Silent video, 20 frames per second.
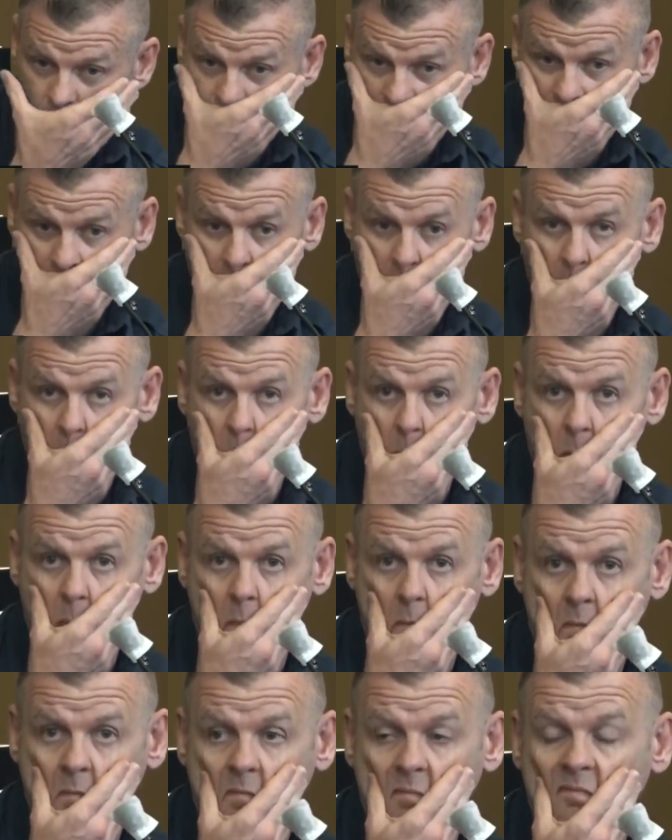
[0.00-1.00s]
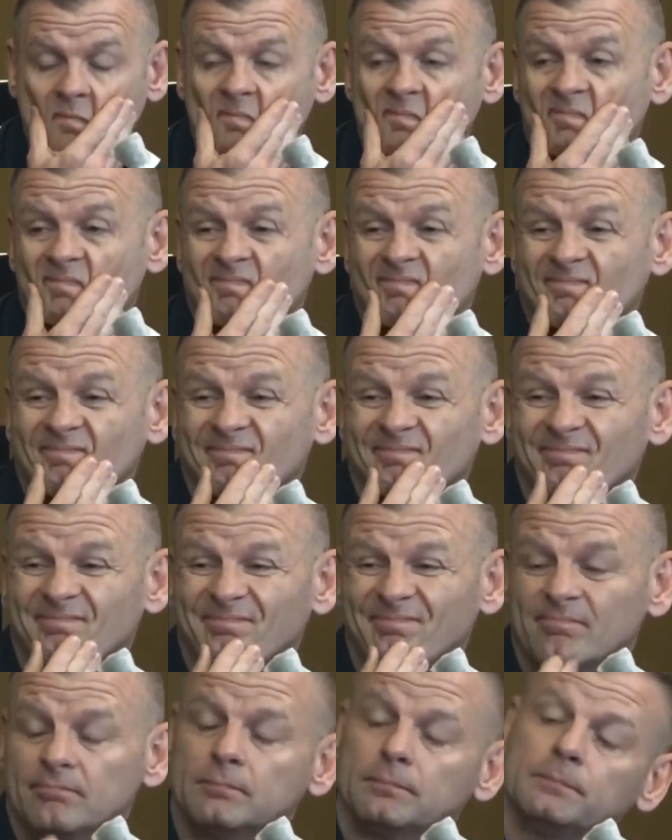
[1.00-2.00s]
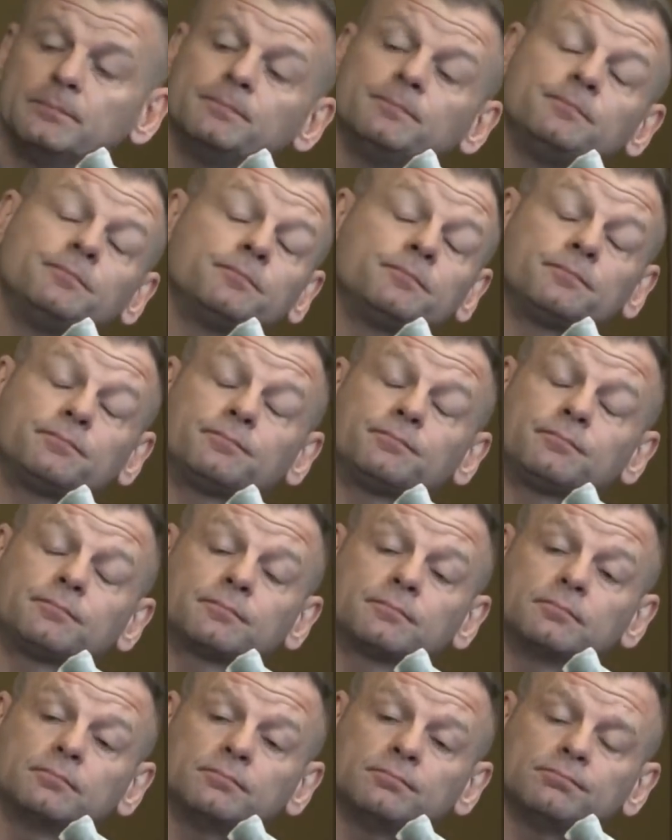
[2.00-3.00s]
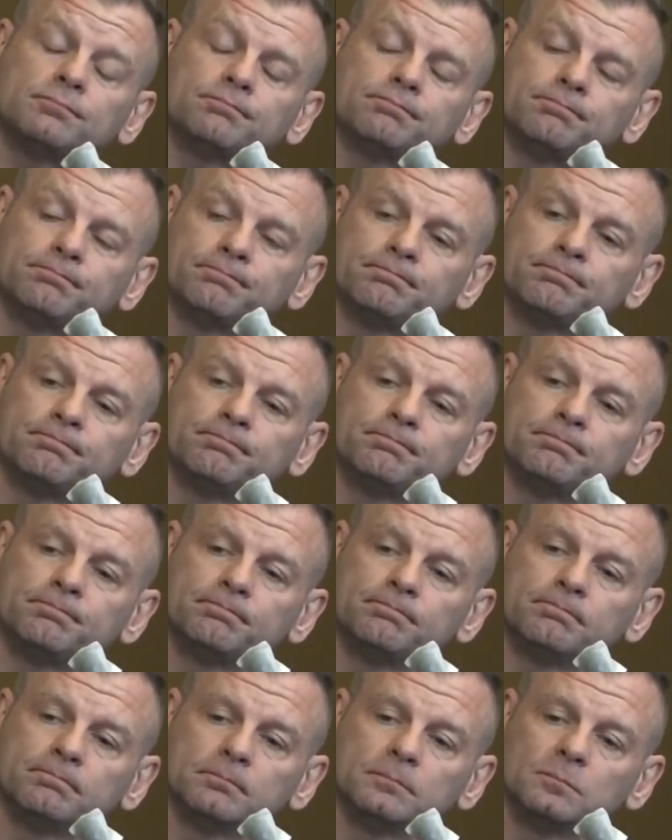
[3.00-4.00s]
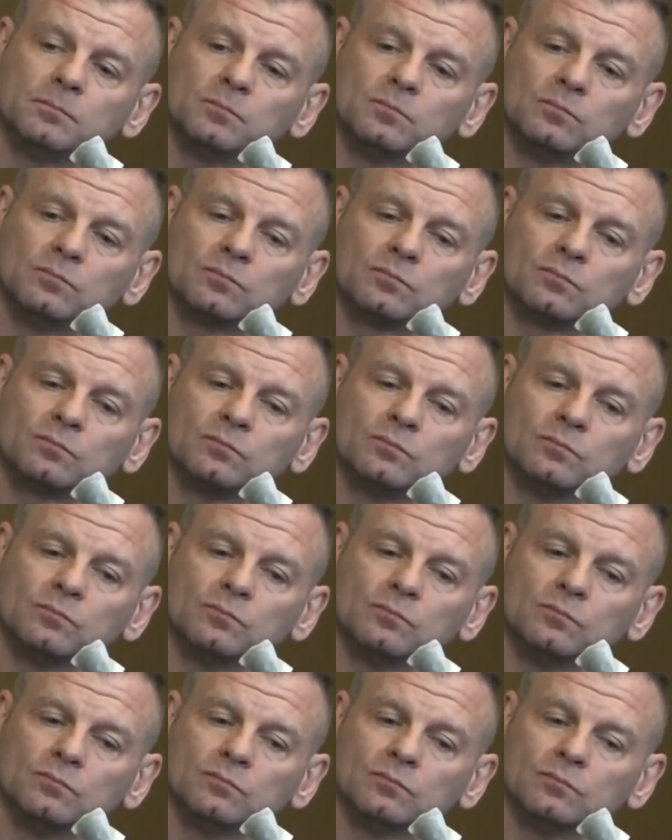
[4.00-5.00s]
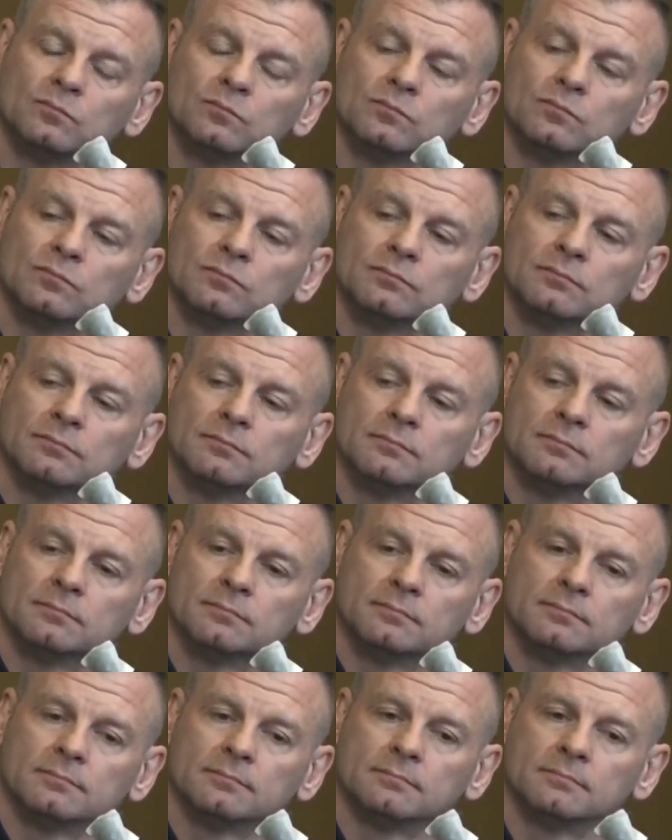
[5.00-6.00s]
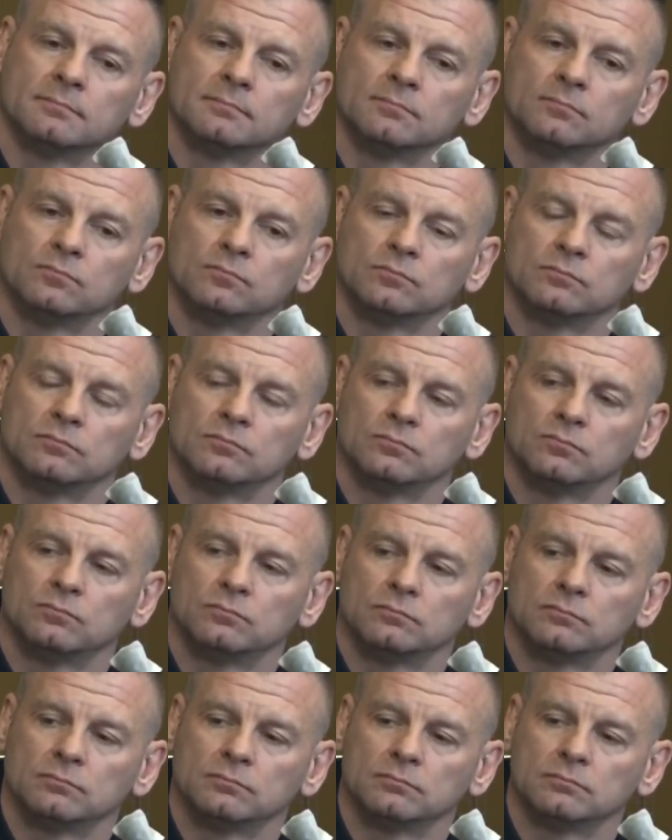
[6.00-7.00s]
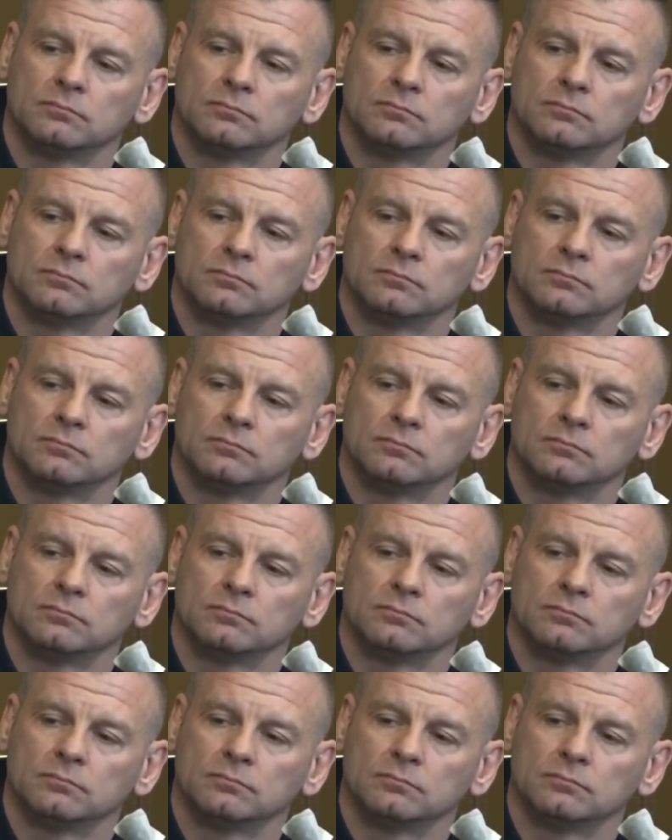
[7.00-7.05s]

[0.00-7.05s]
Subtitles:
[no speech]